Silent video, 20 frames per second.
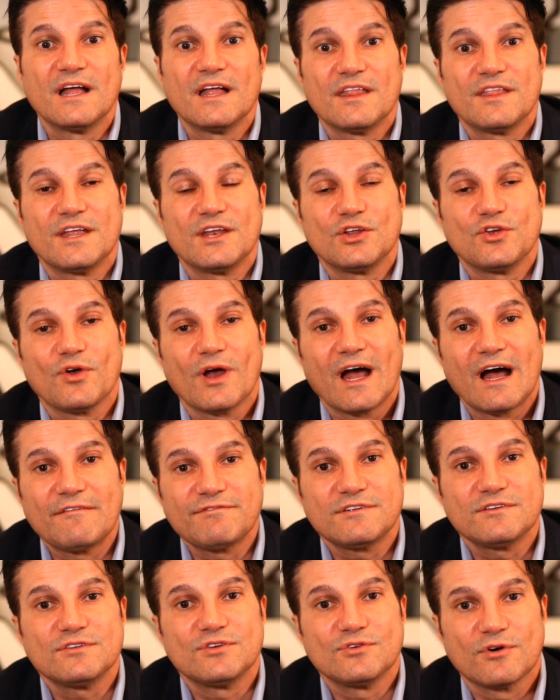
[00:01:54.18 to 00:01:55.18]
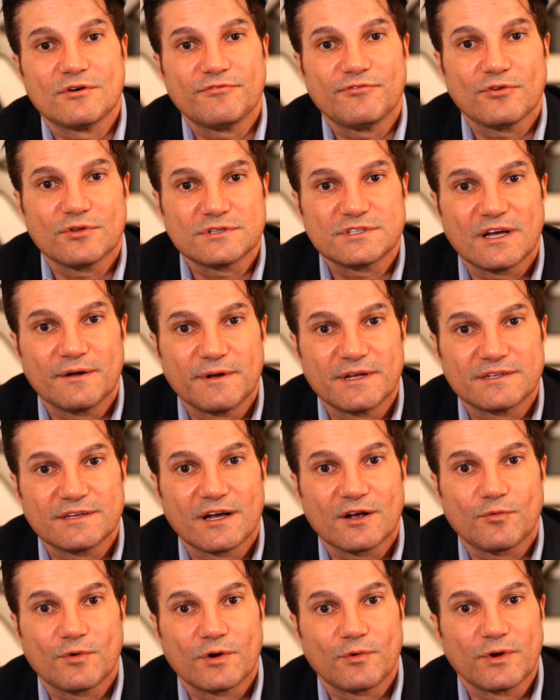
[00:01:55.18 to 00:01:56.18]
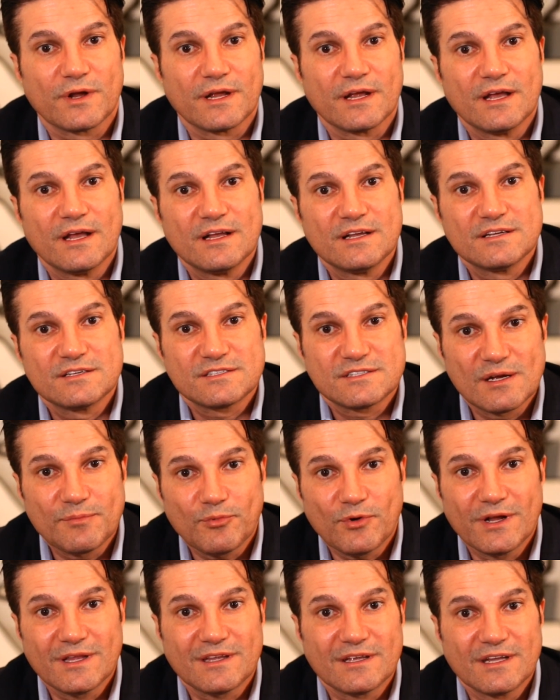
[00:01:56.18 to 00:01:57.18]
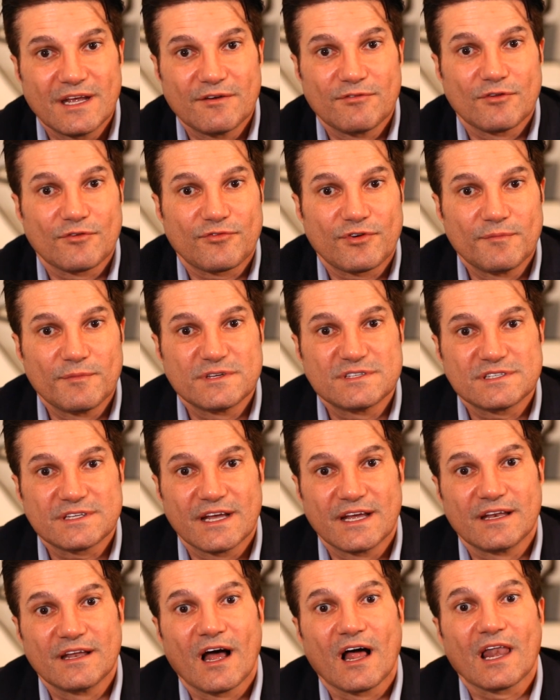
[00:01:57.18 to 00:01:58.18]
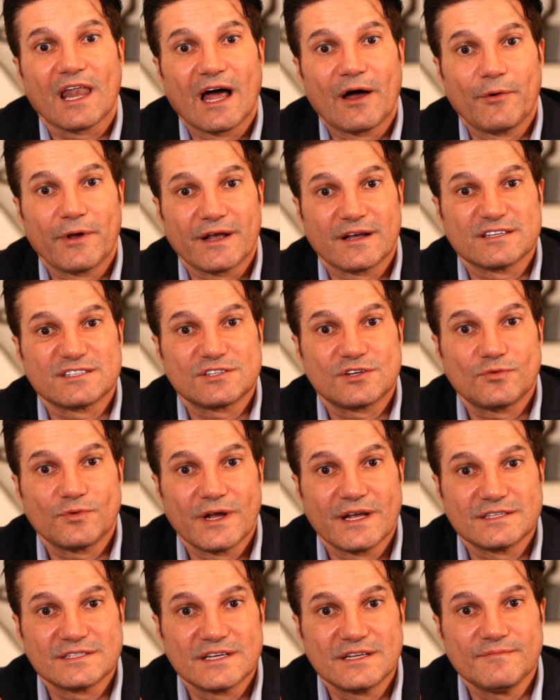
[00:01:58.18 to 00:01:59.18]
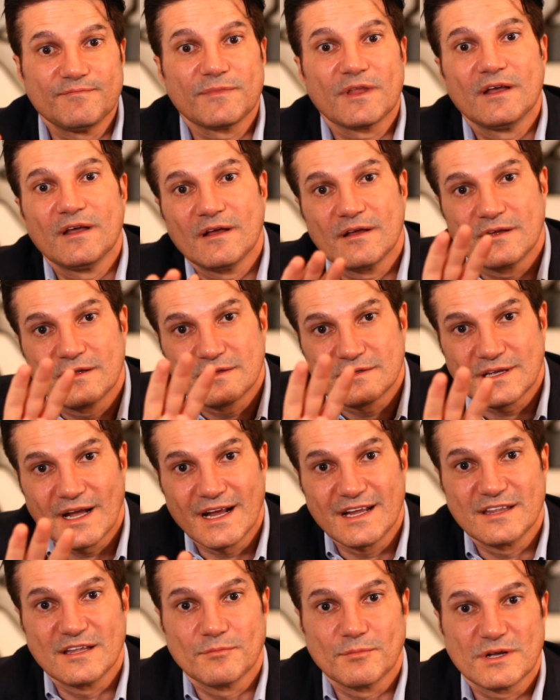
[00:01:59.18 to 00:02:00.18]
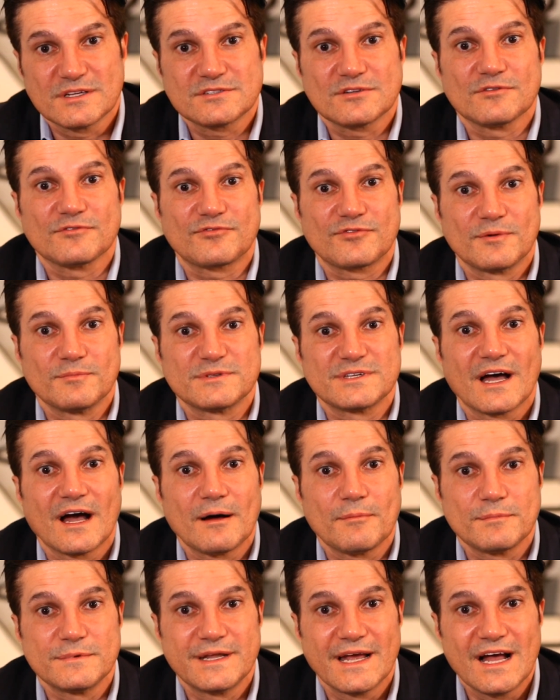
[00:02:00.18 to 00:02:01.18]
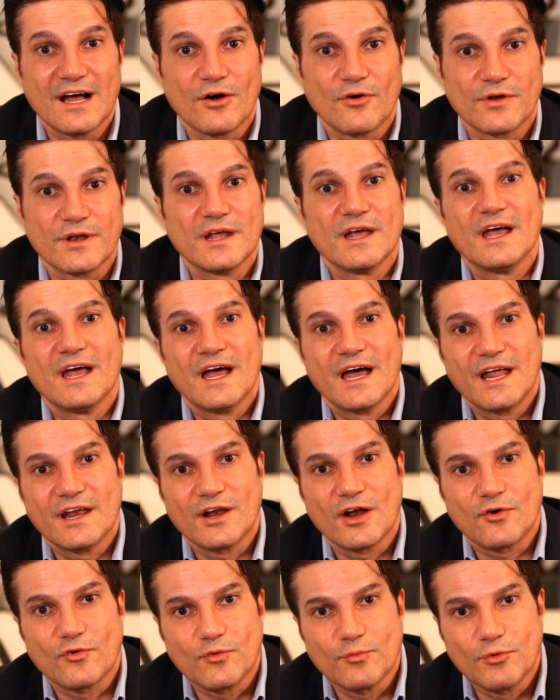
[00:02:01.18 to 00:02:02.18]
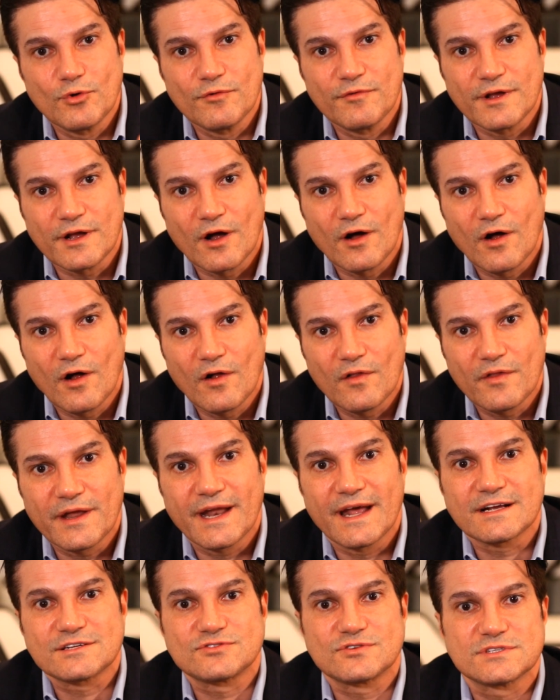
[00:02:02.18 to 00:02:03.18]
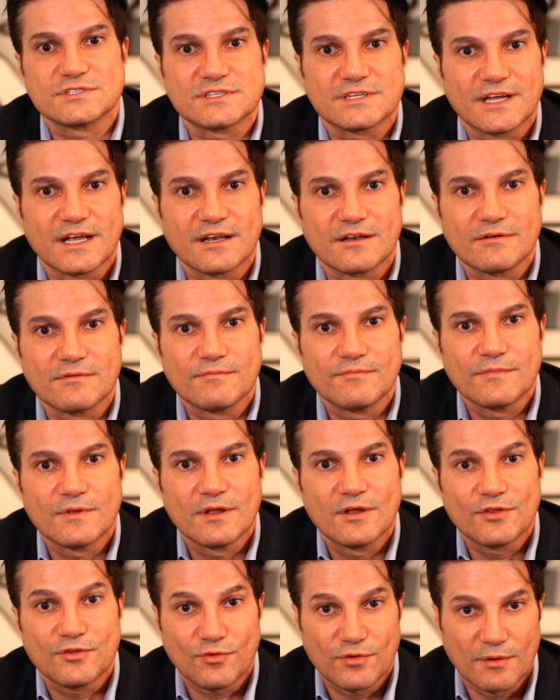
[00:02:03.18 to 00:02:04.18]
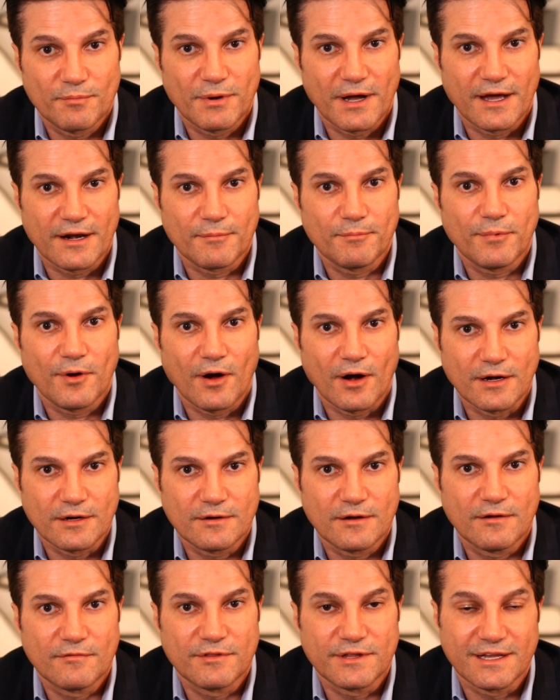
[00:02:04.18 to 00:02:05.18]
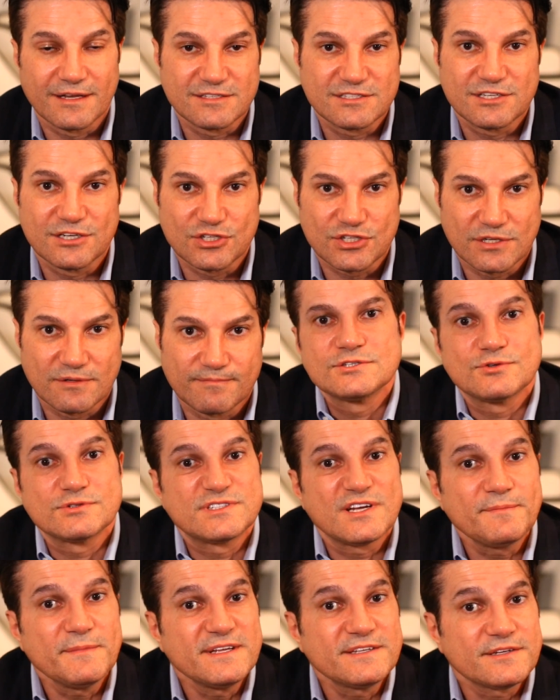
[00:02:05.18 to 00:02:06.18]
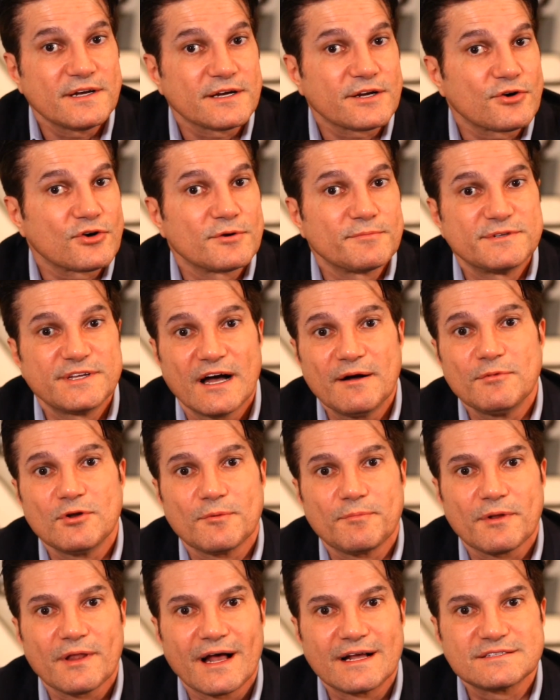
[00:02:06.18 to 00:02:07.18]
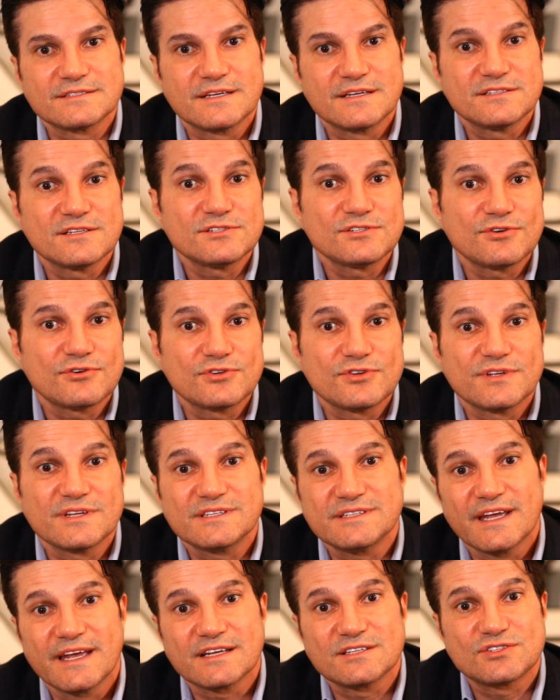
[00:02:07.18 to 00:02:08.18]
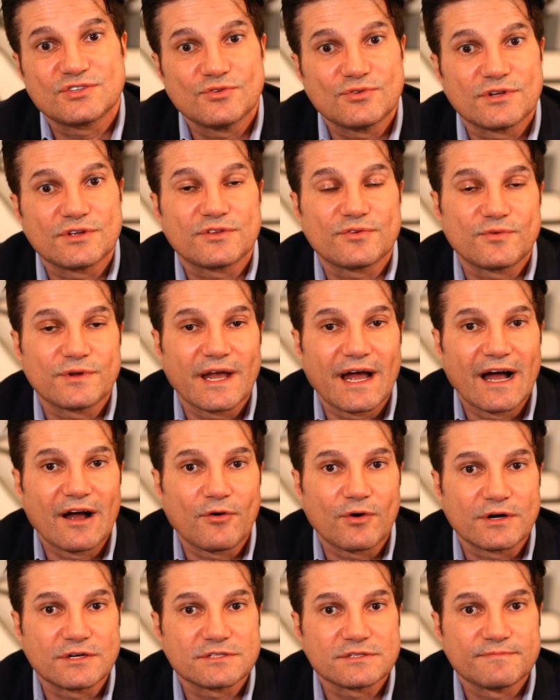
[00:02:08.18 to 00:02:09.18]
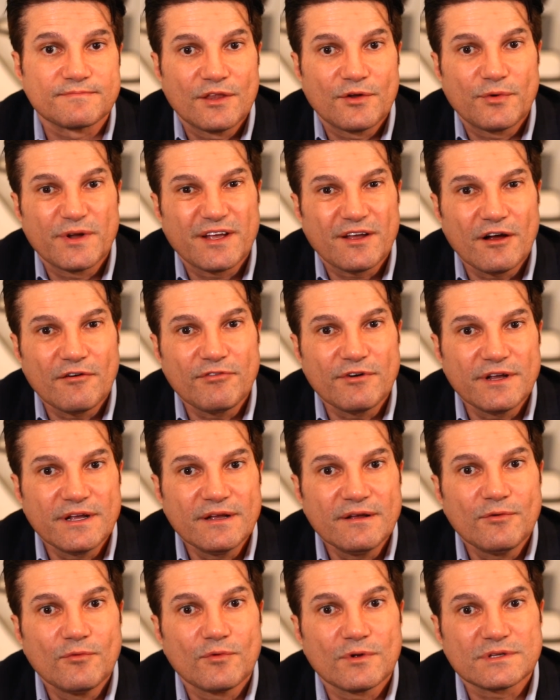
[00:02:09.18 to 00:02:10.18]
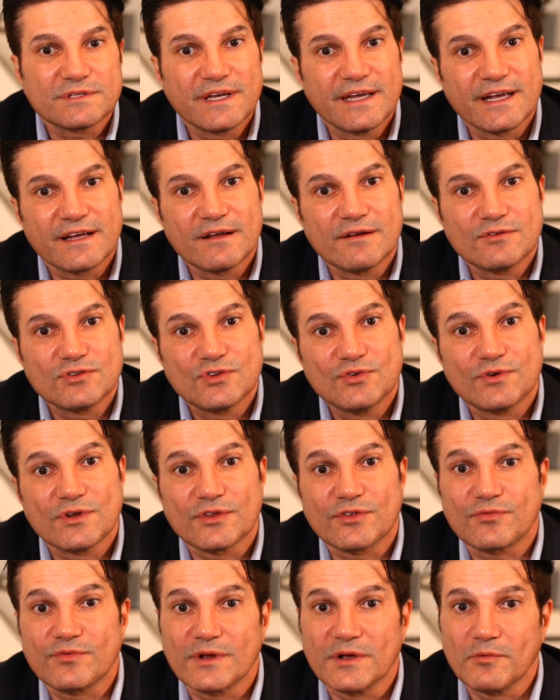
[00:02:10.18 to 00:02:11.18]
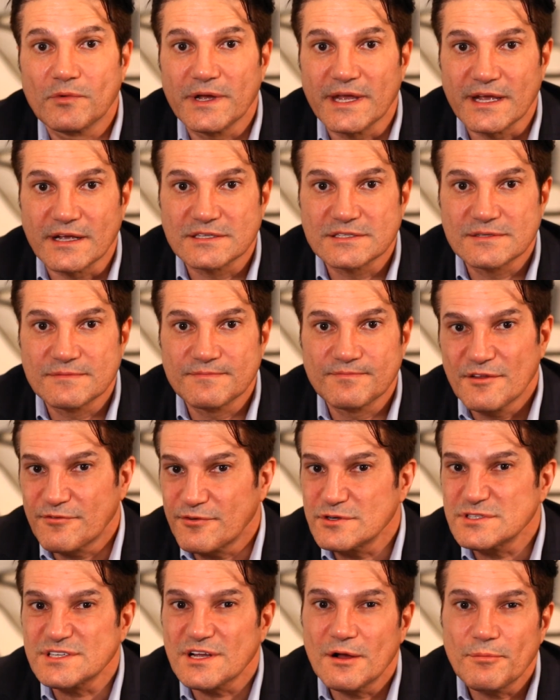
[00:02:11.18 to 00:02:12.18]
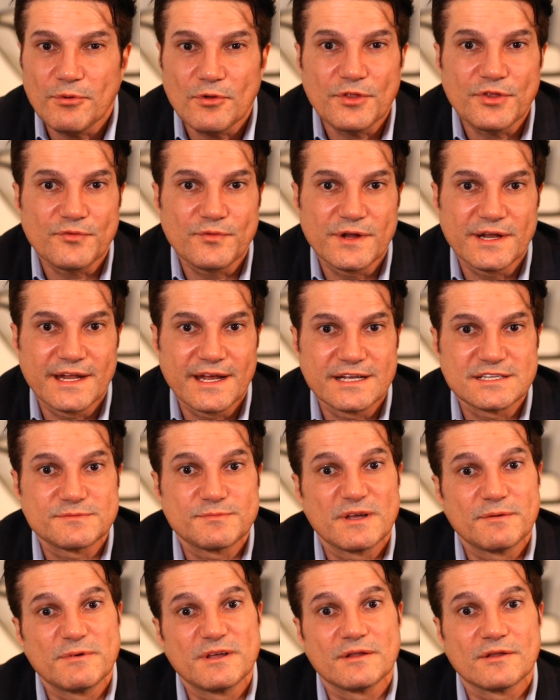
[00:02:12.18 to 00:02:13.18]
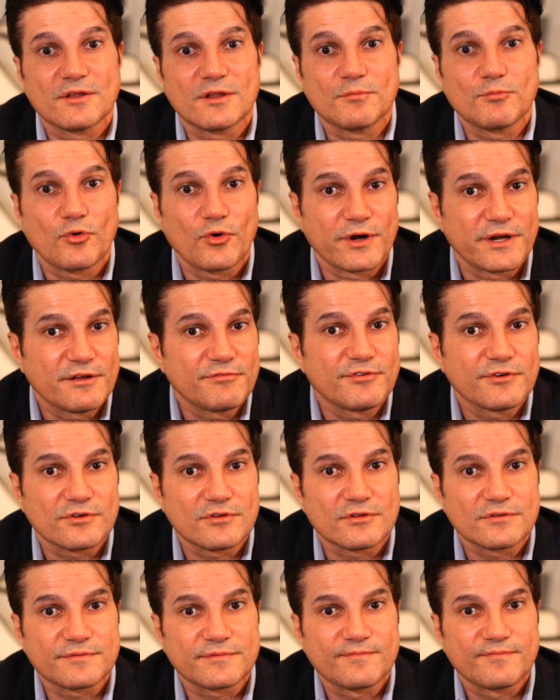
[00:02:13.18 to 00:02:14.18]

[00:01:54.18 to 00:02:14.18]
then you have to do a full tummy tuck where we separate the navel from the skin, allowing us to raise it, tighten the muscle from top down, and then removing all extra skin through the bottom part of the incision. So tummy tuck or abdominoplasty is a surgery that takes 2 to 3 hours. The recovery will take 2 to 3 weeks. First couple of 3 days may be a little more difficult.